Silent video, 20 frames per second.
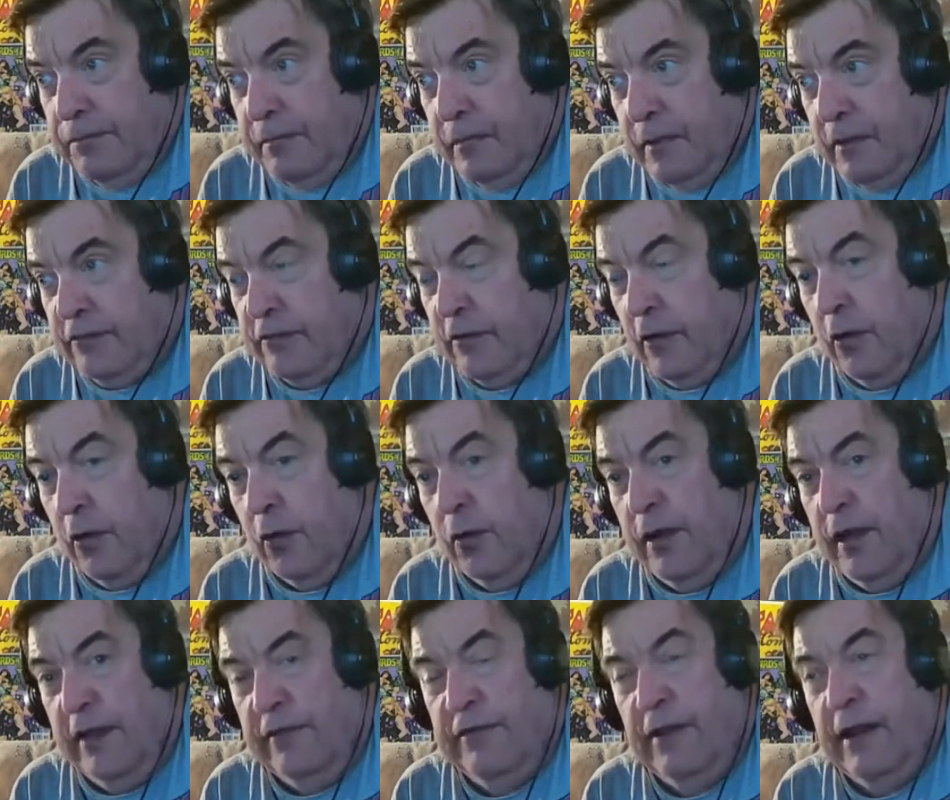So
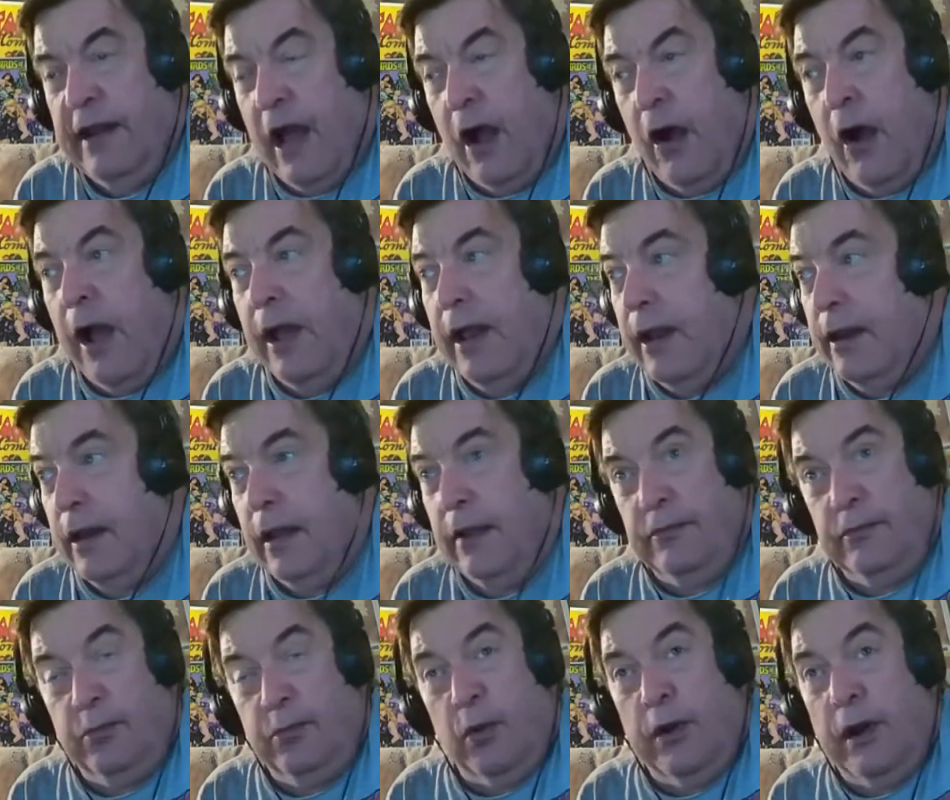
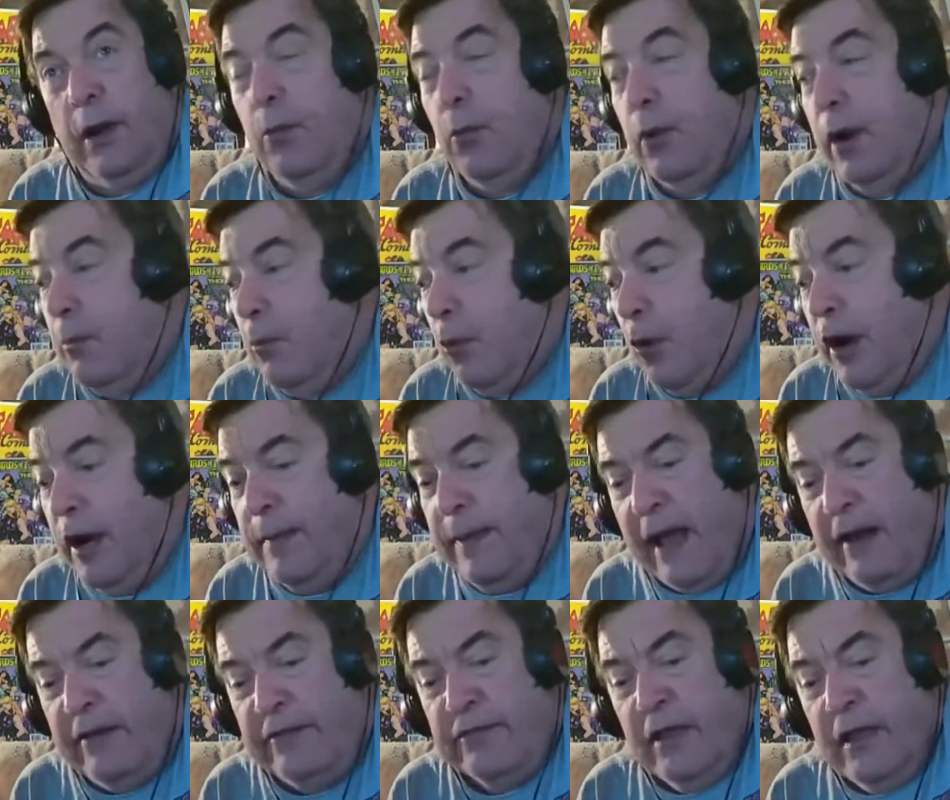what I'm worried
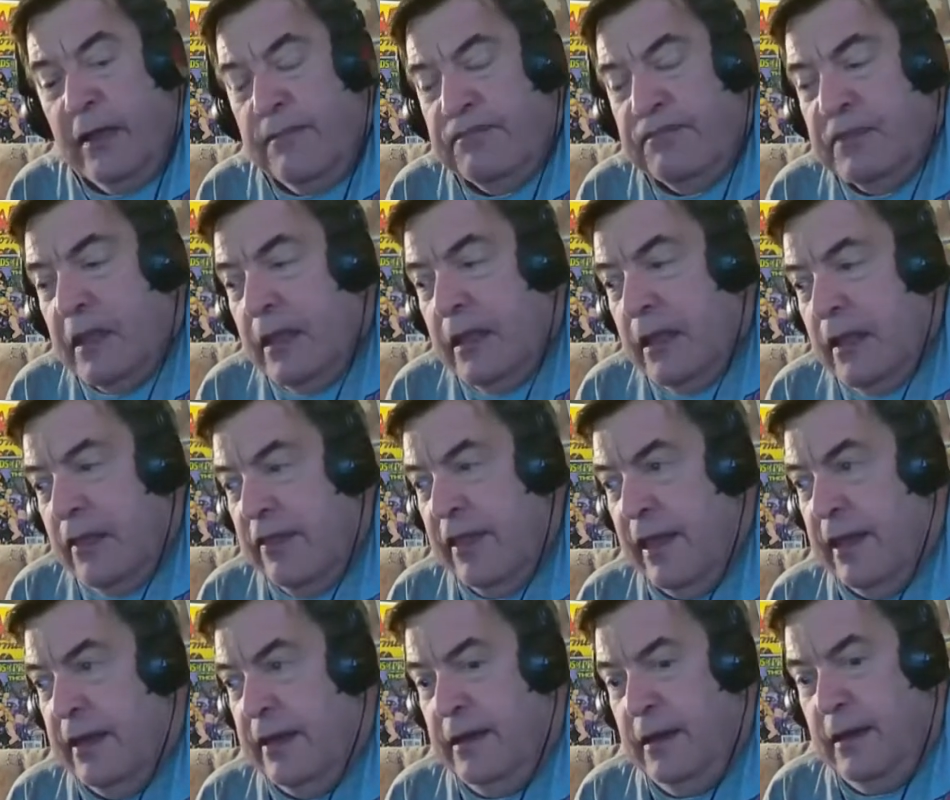about is
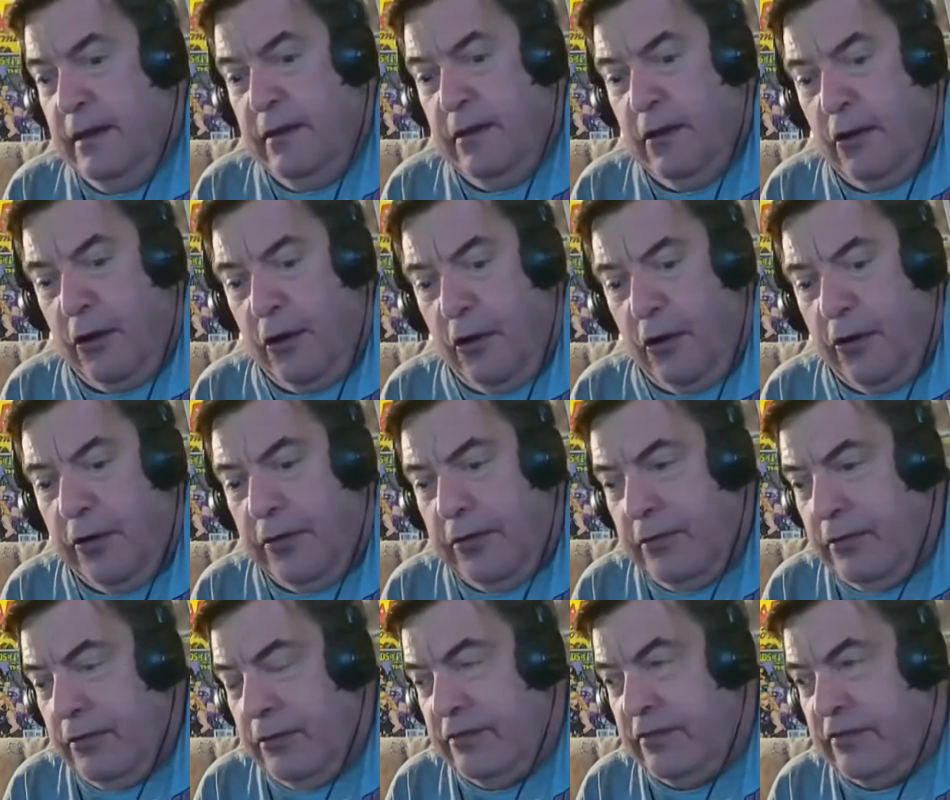that
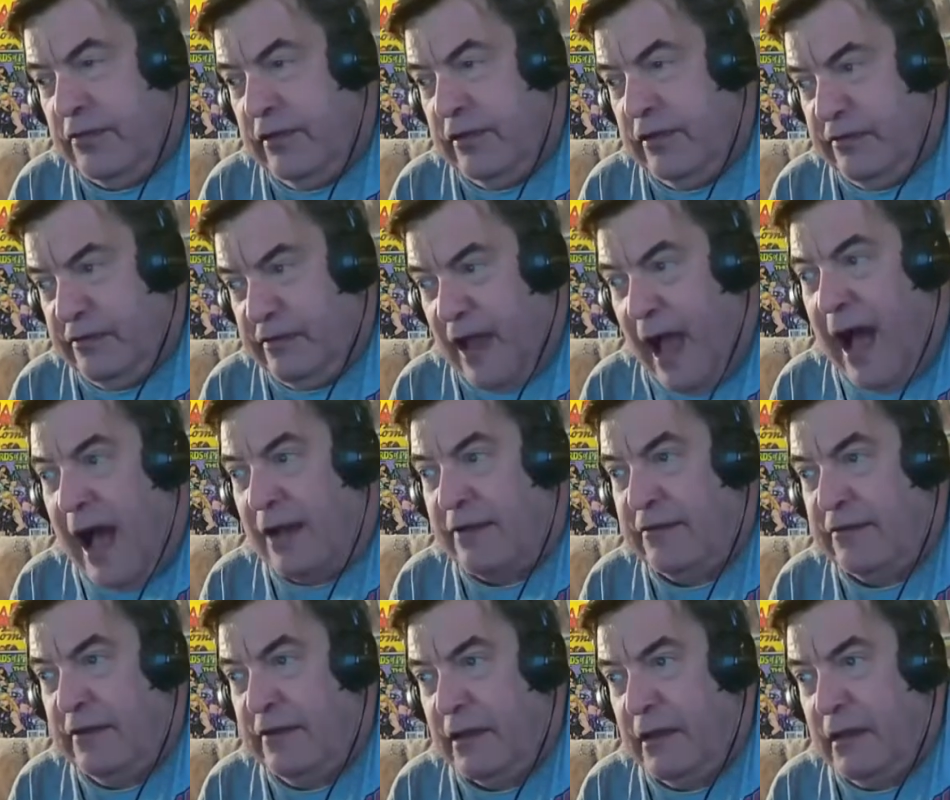the
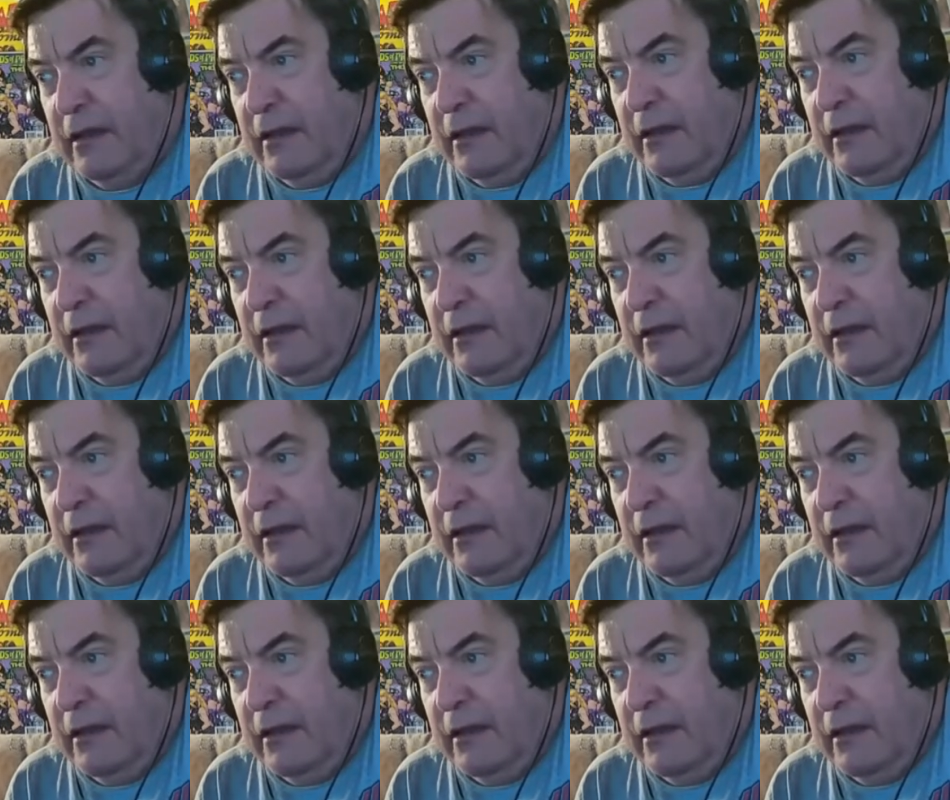toxic,